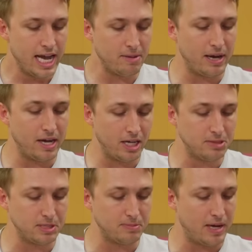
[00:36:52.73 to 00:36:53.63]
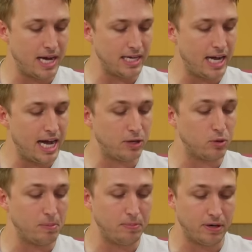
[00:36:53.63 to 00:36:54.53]
In my husband's mind, I
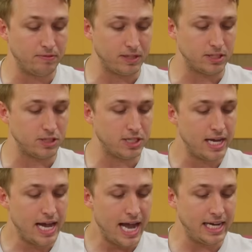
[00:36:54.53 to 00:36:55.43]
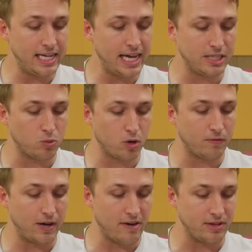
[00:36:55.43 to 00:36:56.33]
grew up privileged, and he had to
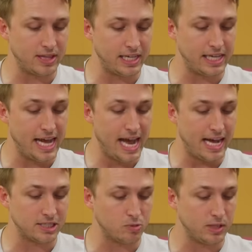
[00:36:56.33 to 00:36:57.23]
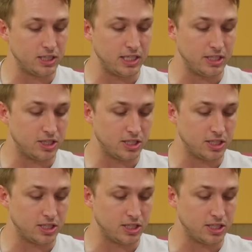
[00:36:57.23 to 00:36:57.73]
work for everything he has, which is